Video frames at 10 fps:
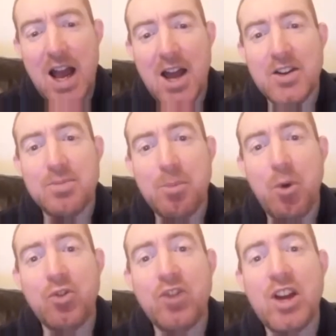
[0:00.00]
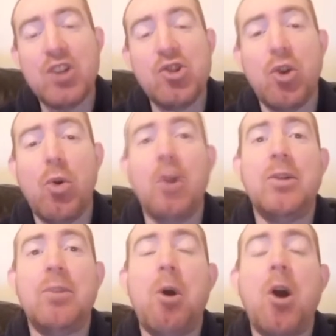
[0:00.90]
And I suppose, Joel,
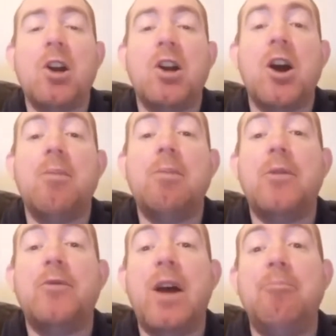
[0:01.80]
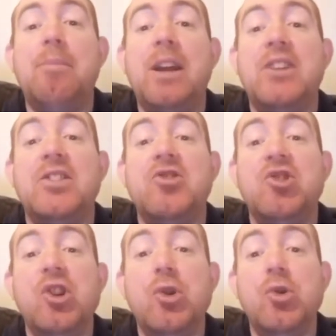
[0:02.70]
the Mortal Kombat fan base is
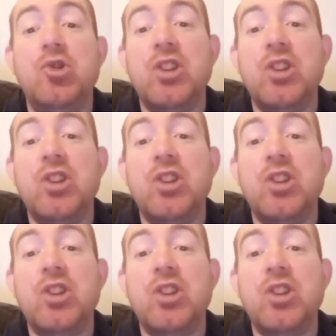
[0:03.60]
huge.